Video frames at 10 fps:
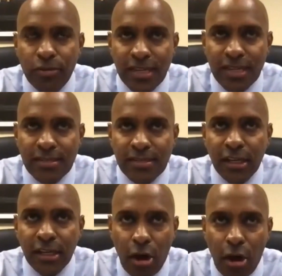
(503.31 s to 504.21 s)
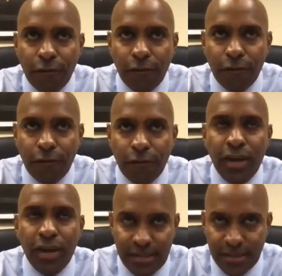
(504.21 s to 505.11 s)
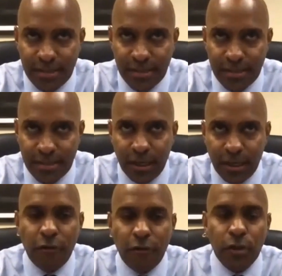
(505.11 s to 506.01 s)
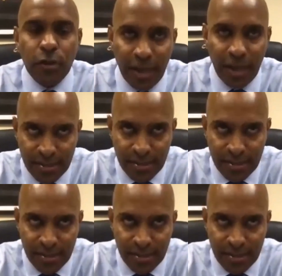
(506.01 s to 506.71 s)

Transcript: other consequences. Um, we have to have